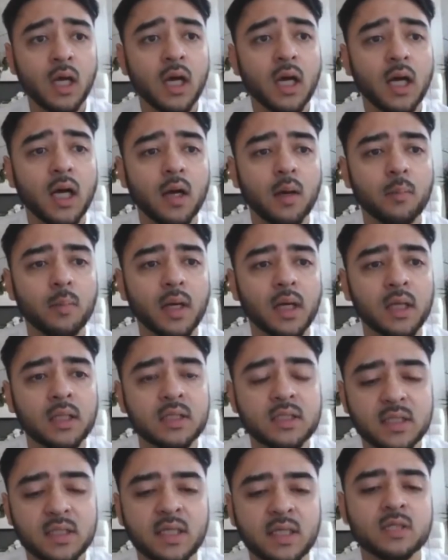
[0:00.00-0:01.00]

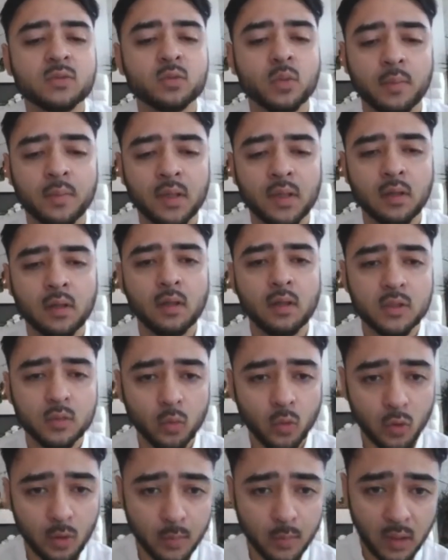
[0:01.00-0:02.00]
And today's webinar is
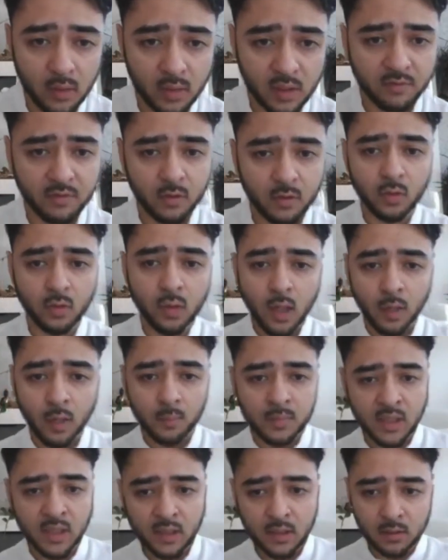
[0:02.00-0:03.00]
more about giving you an
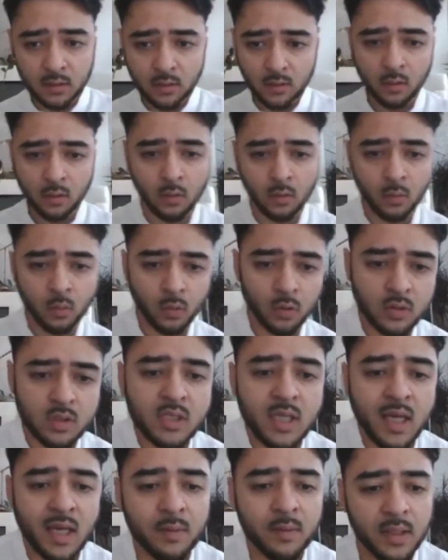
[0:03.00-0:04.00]
update on
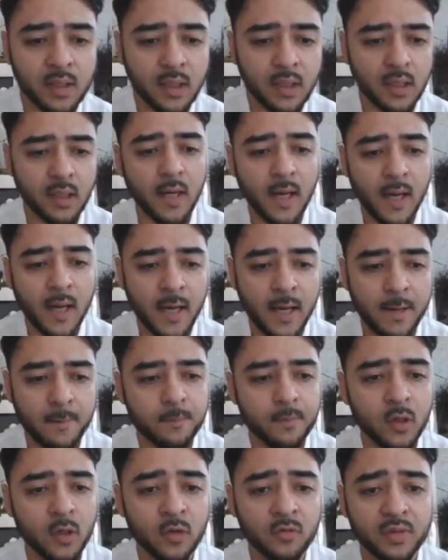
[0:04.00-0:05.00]
what's happening
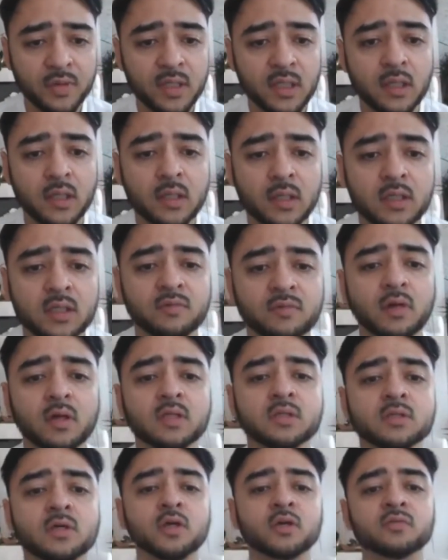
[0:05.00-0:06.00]
over here as
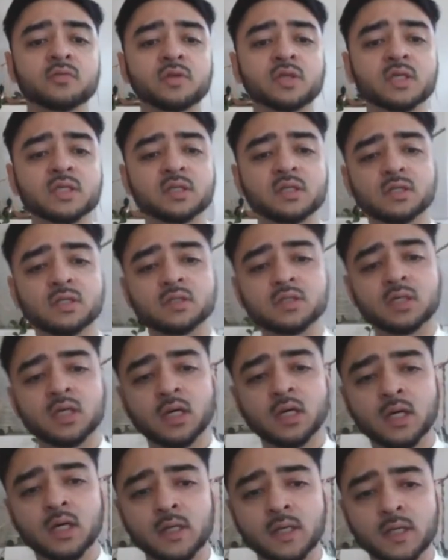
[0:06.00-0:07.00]
far as COVID is
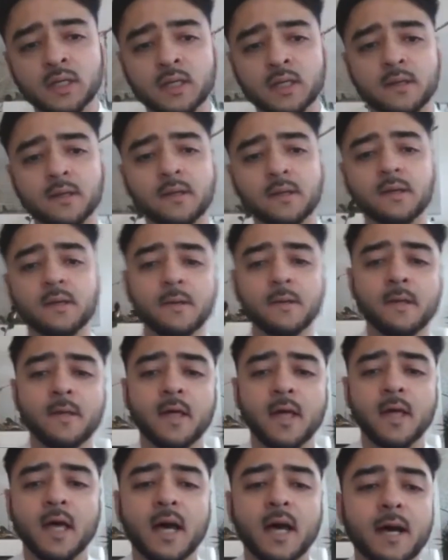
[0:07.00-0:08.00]
concerned and
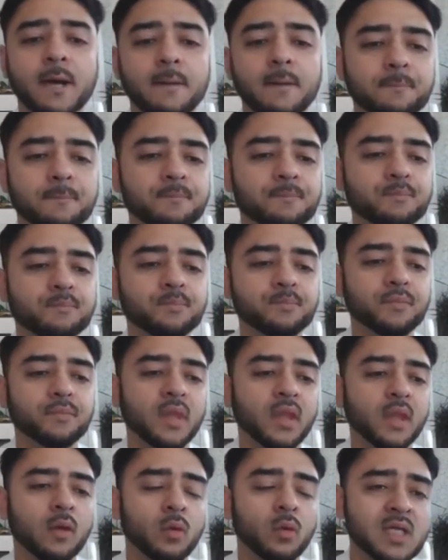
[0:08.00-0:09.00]
um,
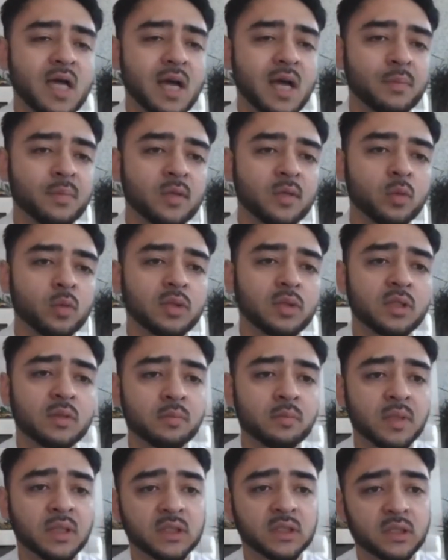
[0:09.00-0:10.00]
what's happening with
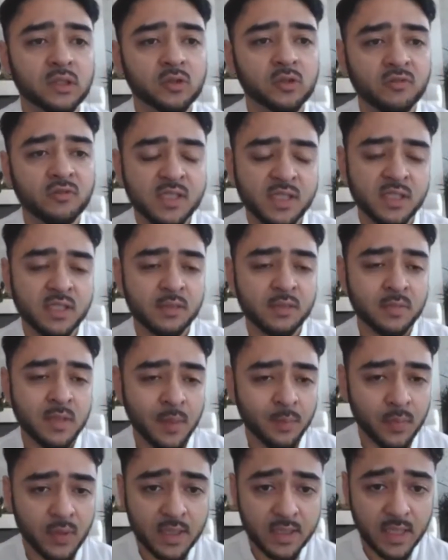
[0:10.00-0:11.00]
admissions. Obviously,
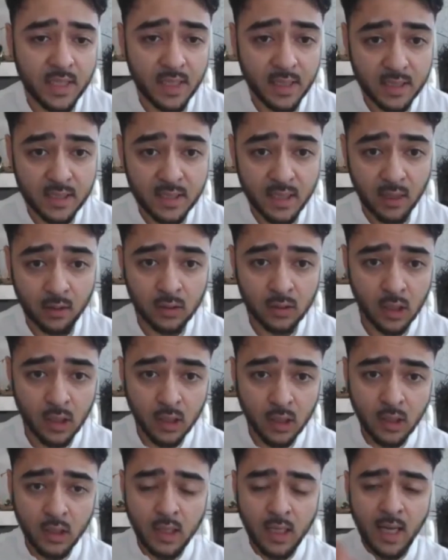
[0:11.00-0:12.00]
September intake is now
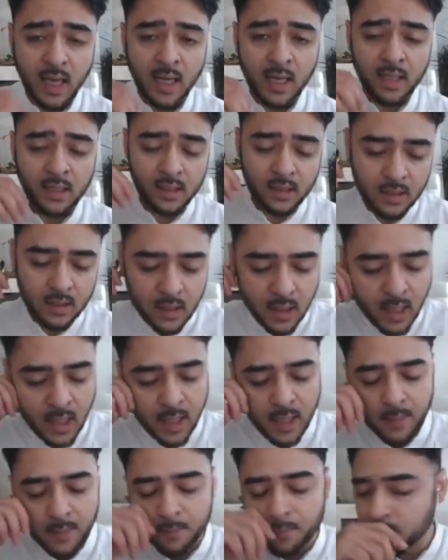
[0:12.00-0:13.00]
done, and
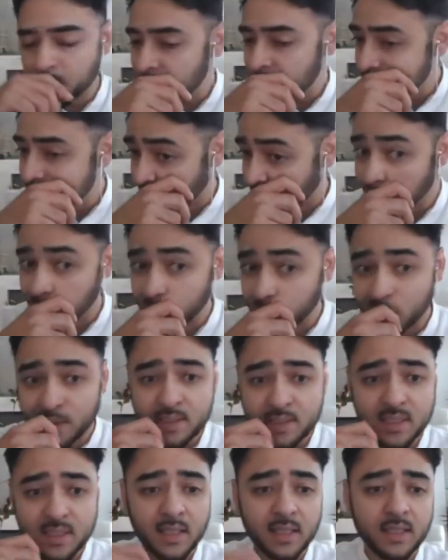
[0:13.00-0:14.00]
the January
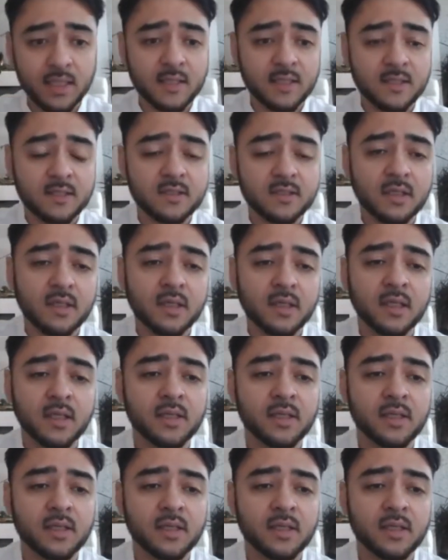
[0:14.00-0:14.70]
intake is